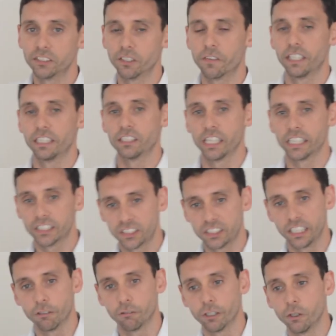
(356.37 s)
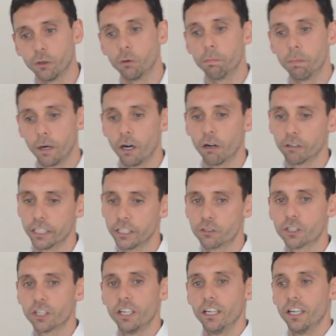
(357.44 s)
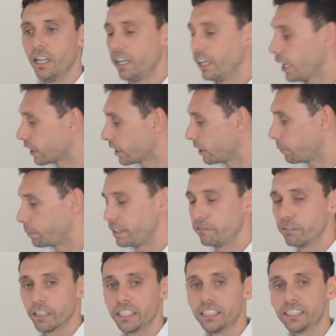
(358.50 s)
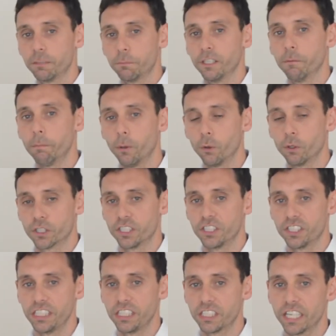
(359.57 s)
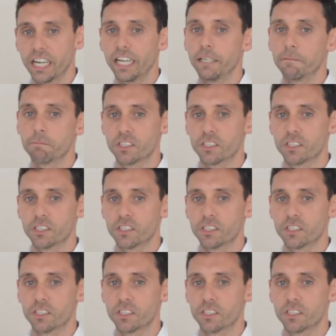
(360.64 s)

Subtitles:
So things like cereal, porridge are going to be very similar portions each day.